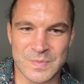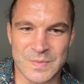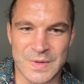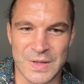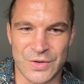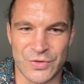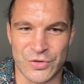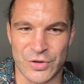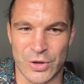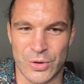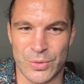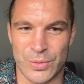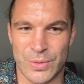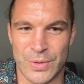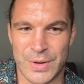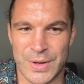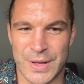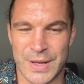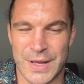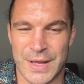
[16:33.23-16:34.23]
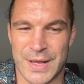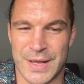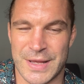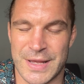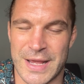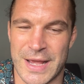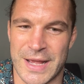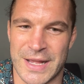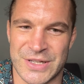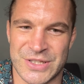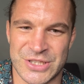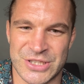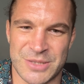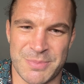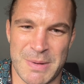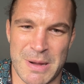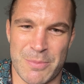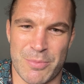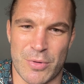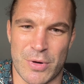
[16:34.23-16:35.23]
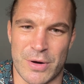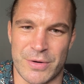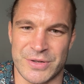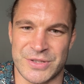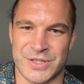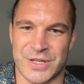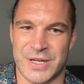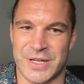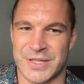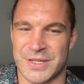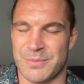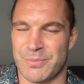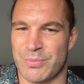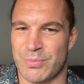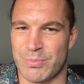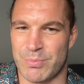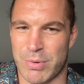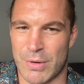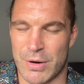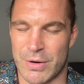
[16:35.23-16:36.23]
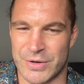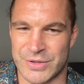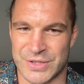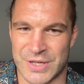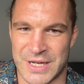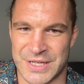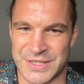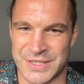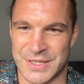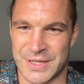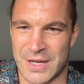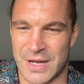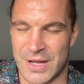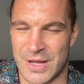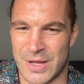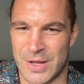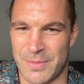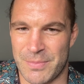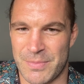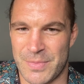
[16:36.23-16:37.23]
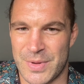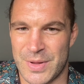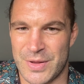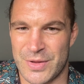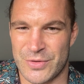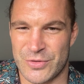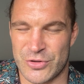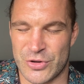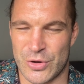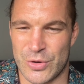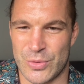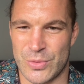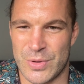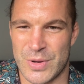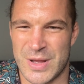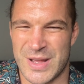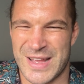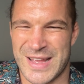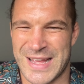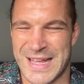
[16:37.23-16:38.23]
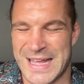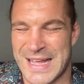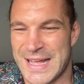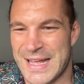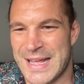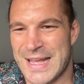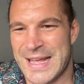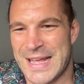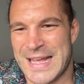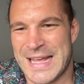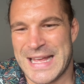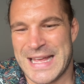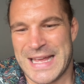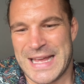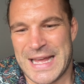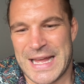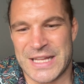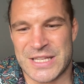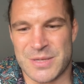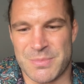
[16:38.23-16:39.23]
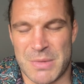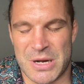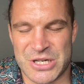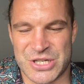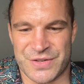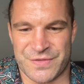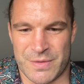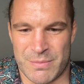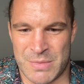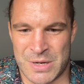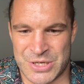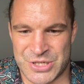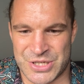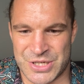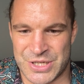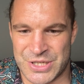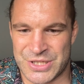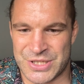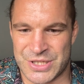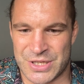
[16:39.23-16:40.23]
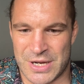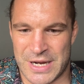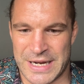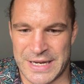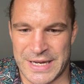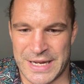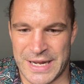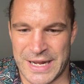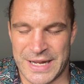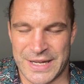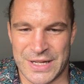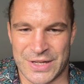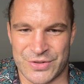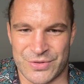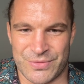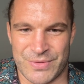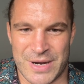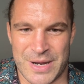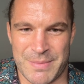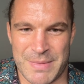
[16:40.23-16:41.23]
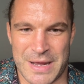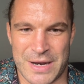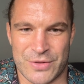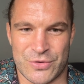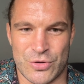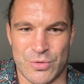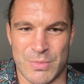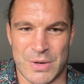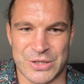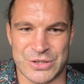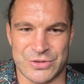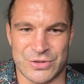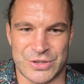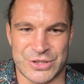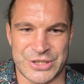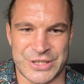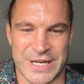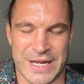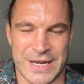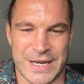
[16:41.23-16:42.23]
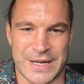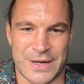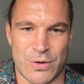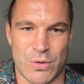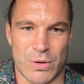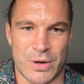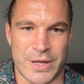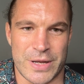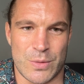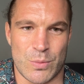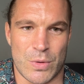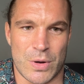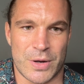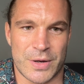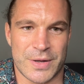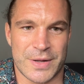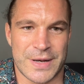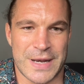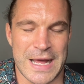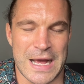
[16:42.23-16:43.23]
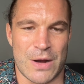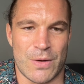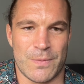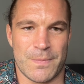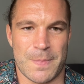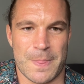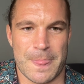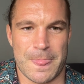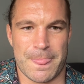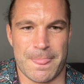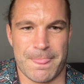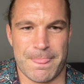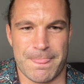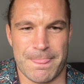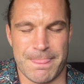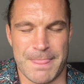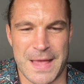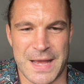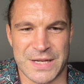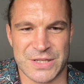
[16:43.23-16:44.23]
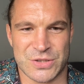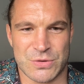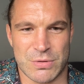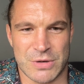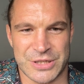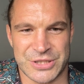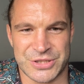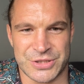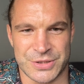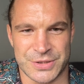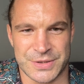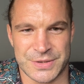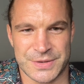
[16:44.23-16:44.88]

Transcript: So yeah, it's just about prioritizing. So it's a much of a muchness. It doesn't really matter too much as long as you're getting in quality work. Now, next question.